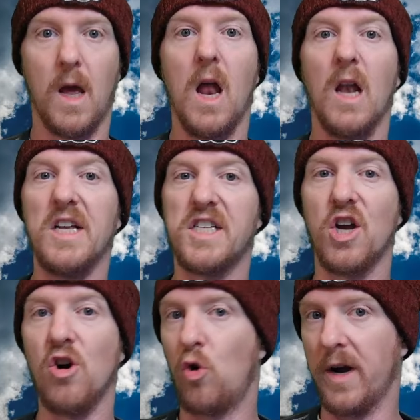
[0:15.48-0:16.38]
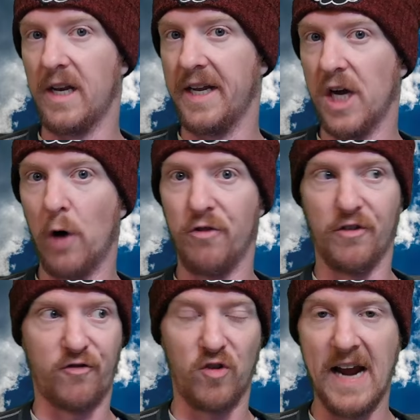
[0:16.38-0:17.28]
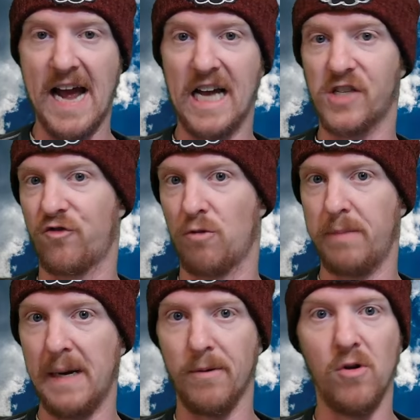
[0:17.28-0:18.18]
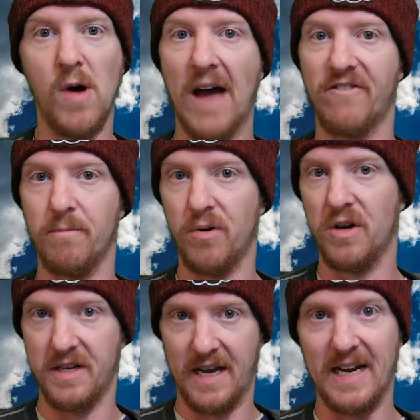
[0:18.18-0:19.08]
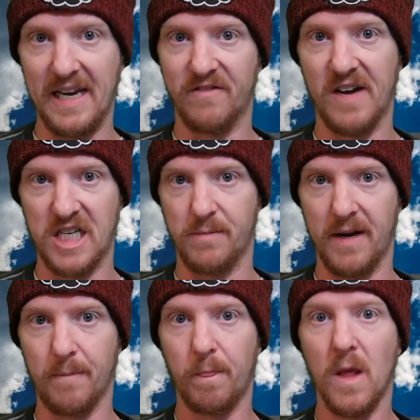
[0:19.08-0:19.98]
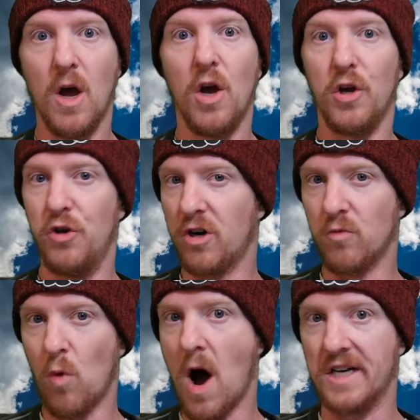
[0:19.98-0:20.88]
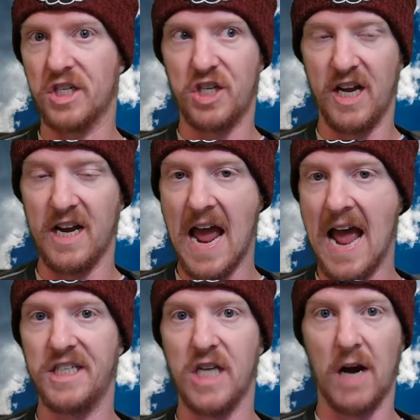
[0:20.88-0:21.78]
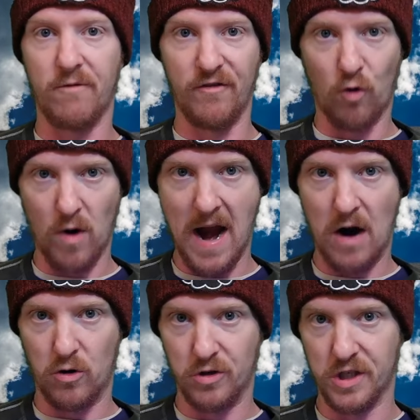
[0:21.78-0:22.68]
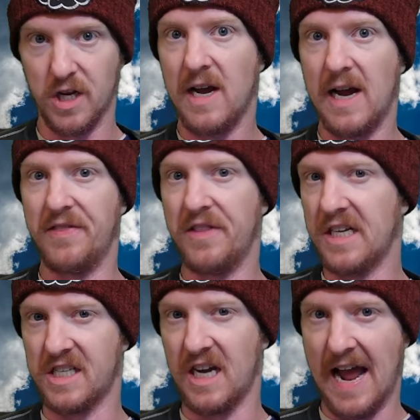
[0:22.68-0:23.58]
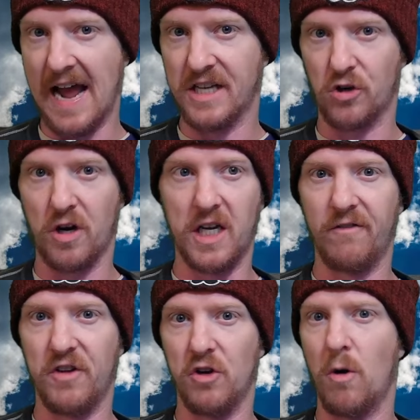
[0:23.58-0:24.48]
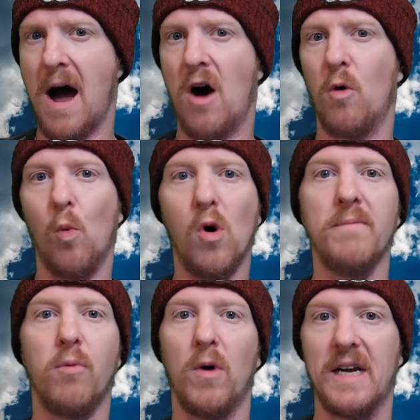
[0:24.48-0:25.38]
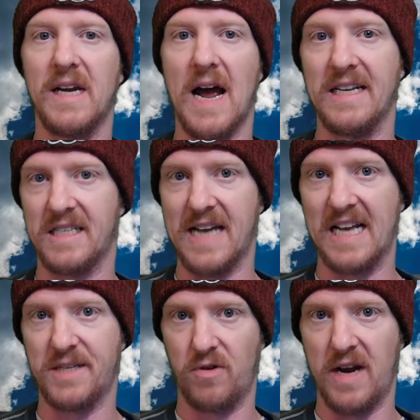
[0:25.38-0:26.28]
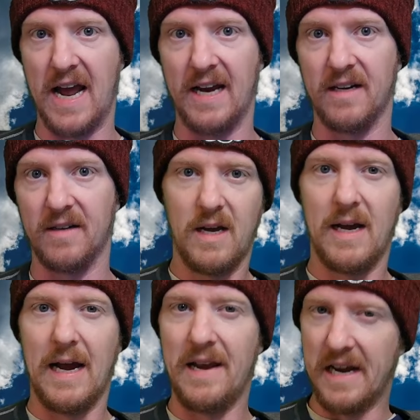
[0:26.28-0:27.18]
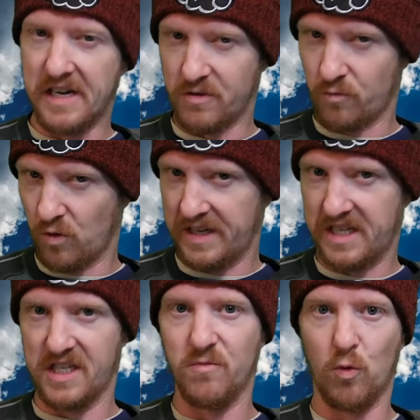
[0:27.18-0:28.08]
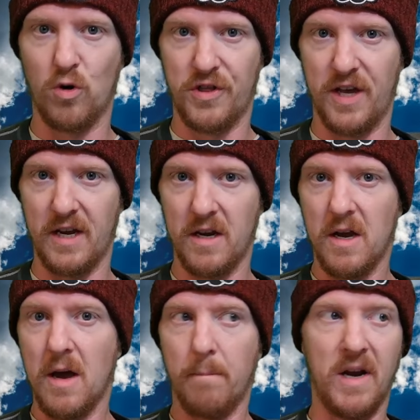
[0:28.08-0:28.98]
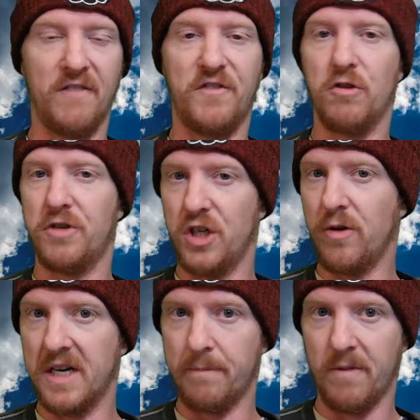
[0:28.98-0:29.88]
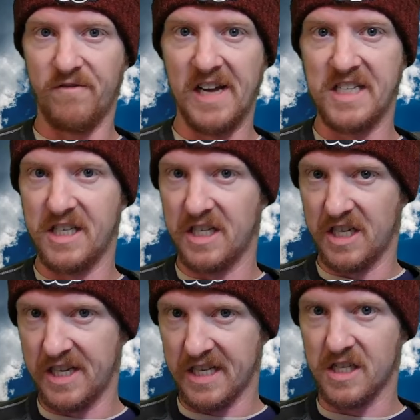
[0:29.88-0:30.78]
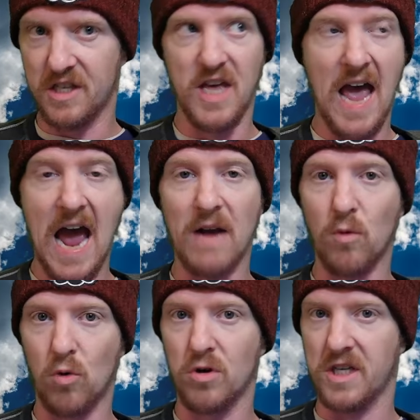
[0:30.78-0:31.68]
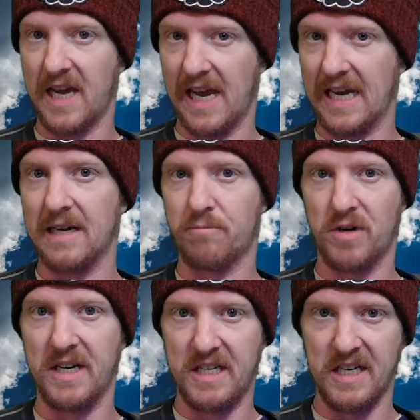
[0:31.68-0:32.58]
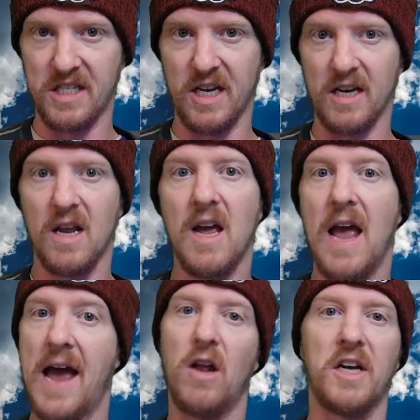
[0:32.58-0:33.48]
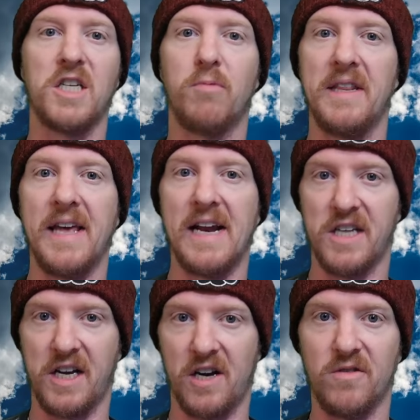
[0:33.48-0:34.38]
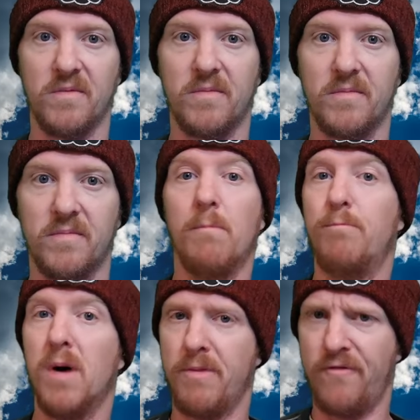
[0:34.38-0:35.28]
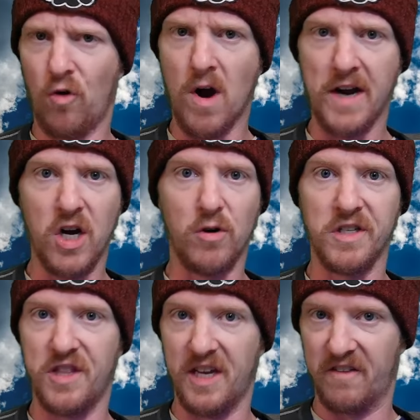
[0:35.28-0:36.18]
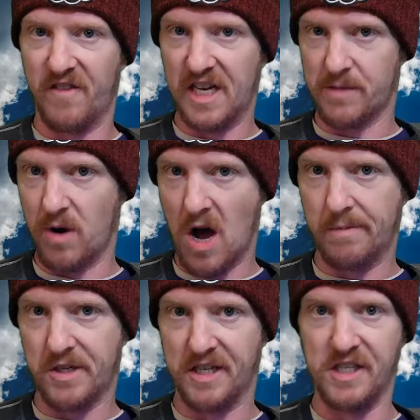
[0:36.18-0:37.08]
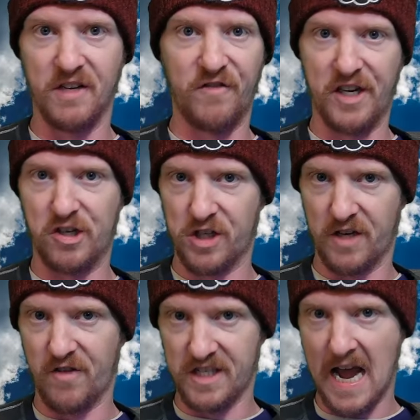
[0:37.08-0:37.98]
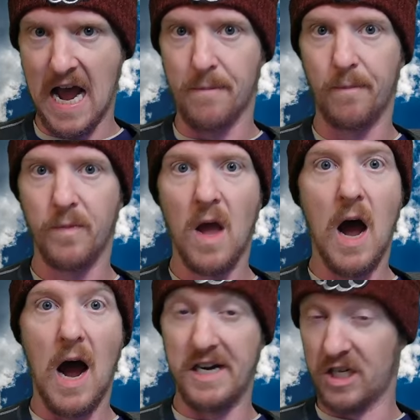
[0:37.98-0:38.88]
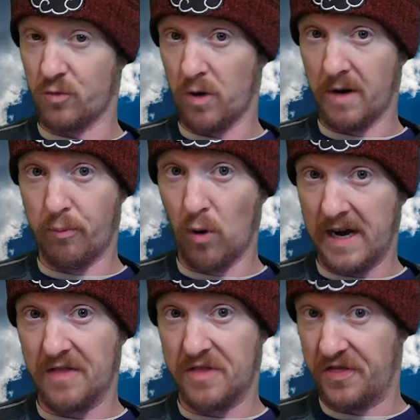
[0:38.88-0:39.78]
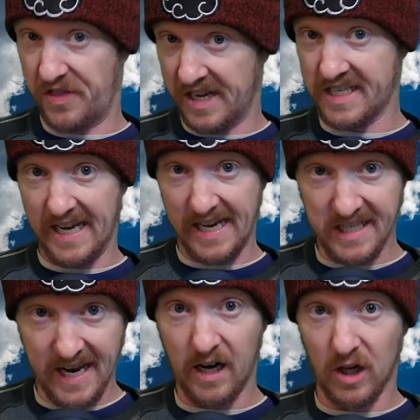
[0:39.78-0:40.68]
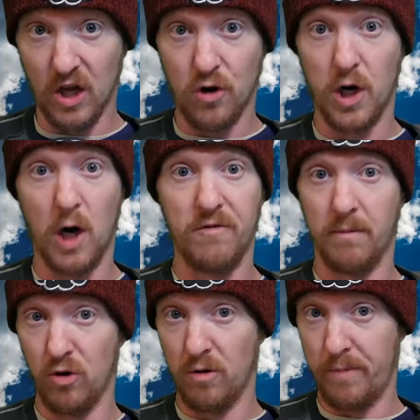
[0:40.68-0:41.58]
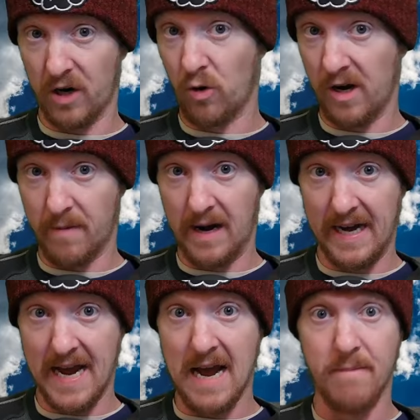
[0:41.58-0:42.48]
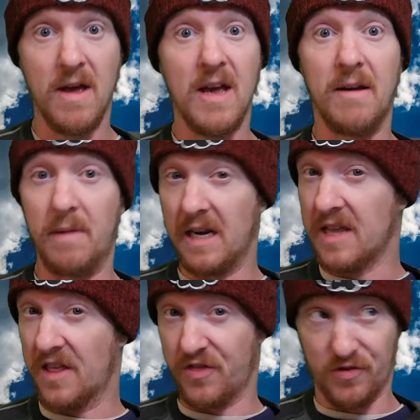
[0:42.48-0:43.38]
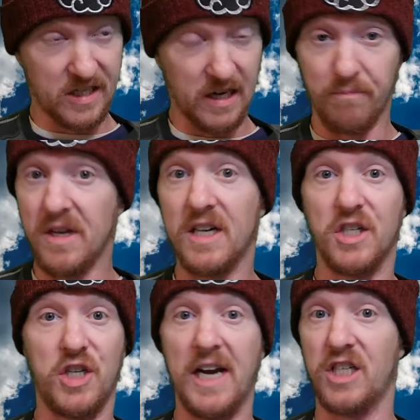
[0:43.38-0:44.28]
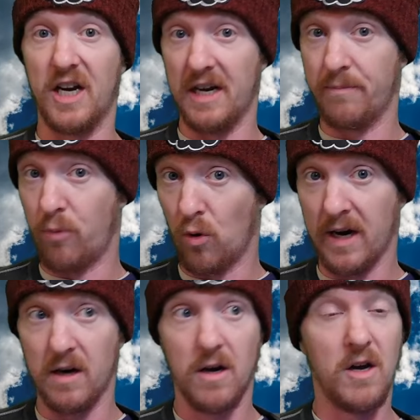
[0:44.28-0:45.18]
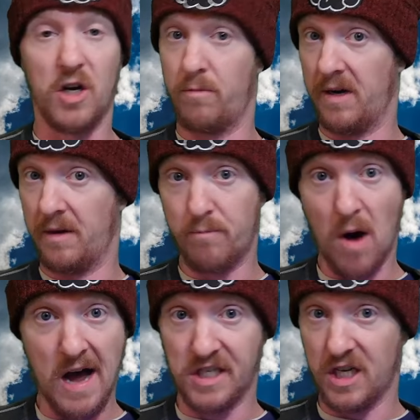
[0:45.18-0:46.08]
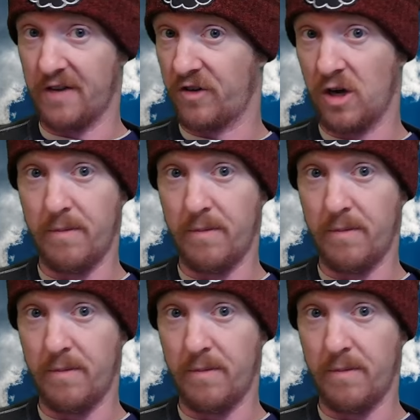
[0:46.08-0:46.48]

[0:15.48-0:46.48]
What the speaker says: Let's go quickly over the free ads for people who haven't put in any investment. You can watch 10 ads every 4 hours, and these 10 ads are going to give you about 1.9 sats per day. And that doesn't really seem worth it. But if you do end up investing into this, the ad rewards can get pretty decent, and I'll explain that as I go. But before I go into the investment options and features of this app, I just want to point out that this is a clone of the blue Bitcoin mining app, meaning that something can change at any point, could be positive, could be